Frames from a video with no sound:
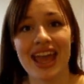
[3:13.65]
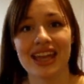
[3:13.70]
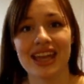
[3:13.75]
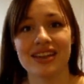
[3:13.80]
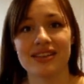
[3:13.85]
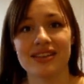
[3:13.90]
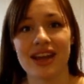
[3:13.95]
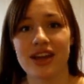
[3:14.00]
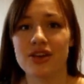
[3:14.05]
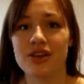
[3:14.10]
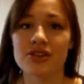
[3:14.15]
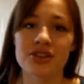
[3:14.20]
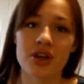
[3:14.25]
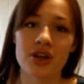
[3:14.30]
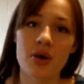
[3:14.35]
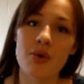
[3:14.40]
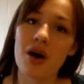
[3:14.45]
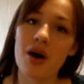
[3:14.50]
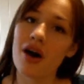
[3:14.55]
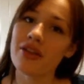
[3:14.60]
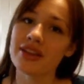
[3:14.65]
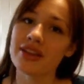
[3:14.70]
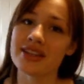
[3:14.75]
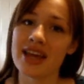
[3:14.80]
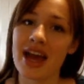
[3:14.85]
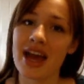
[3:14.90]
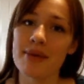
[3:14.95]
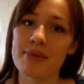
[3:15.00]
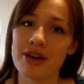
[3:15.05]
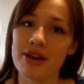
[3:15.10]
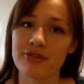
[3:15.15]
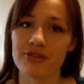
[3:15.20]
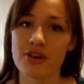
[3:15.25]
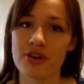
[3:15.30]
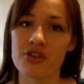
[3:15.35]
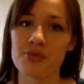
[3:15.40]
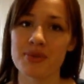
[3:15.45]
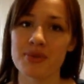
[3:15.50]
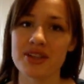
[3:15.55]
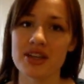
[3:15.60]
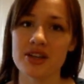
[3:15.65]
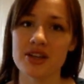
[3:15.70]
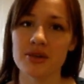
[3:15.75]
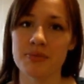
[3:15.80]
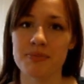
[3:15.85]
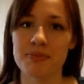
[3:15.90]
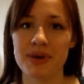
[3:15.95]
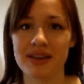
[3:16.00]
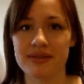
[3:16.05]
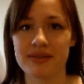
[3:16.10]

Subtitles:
and I used to go all the time my freshman year,